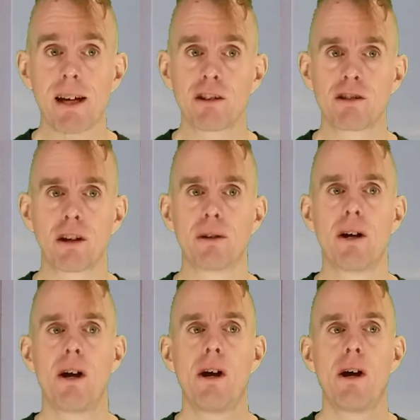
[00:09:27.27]
And
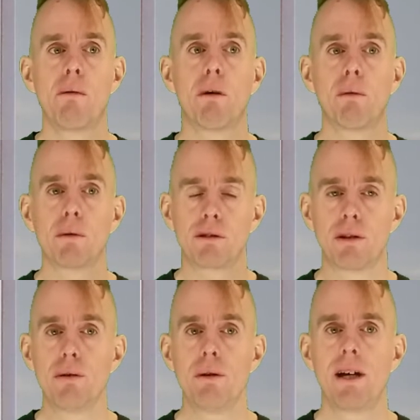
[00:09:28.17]
so what we'll
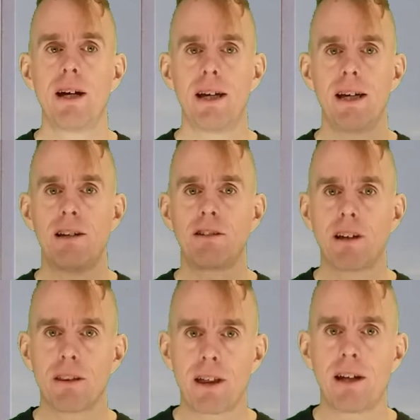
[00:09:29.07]
do is
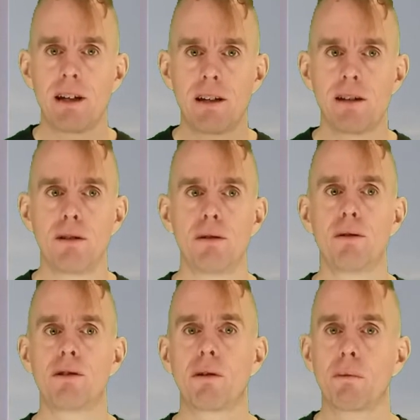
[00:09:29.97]
then
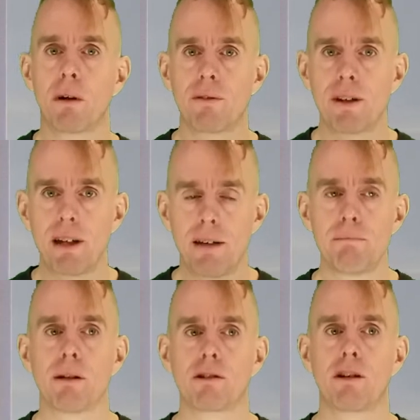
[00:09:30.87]
use one of the
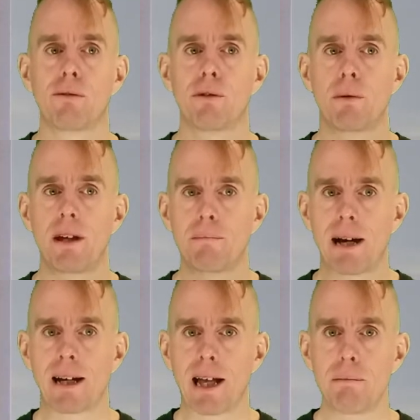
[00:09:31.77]
inbuilt solvers within
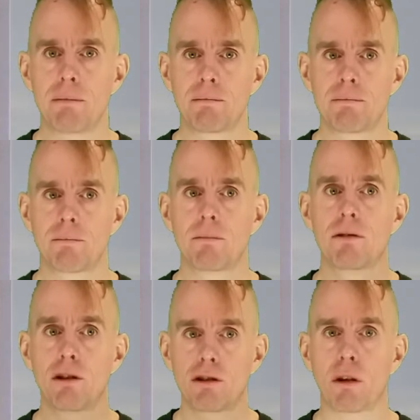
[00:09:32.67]
MATLAB
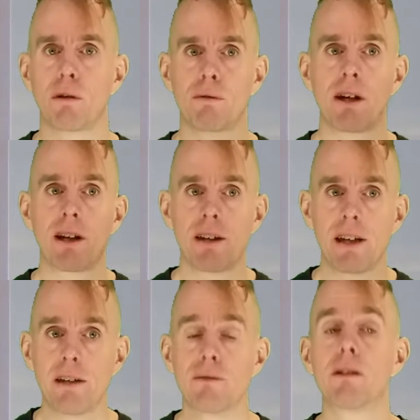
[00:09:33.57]
to solve
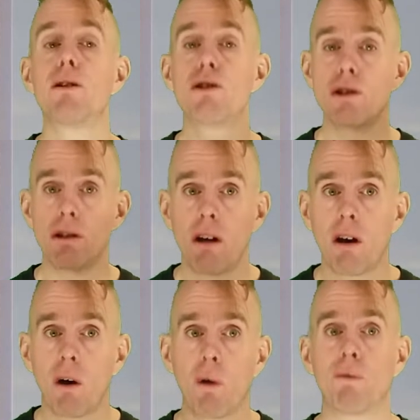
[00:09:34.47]
the evolution
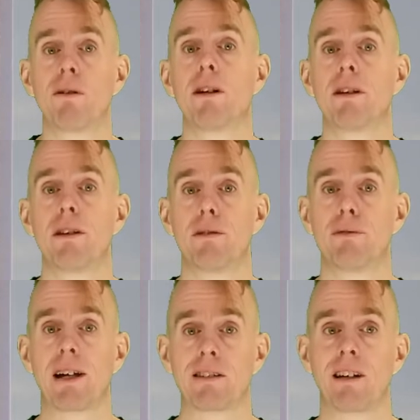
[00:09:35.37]
of this
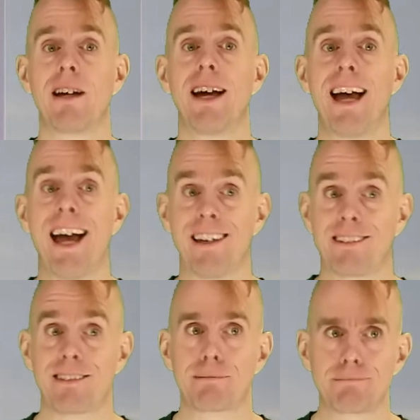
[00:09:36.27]
vector
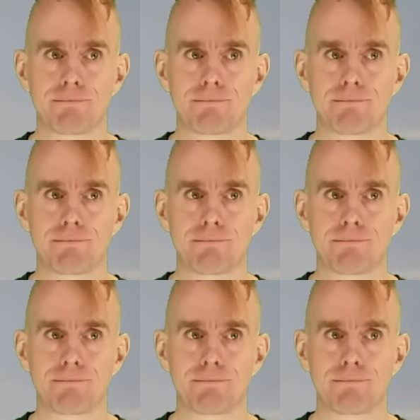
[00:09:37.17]
S.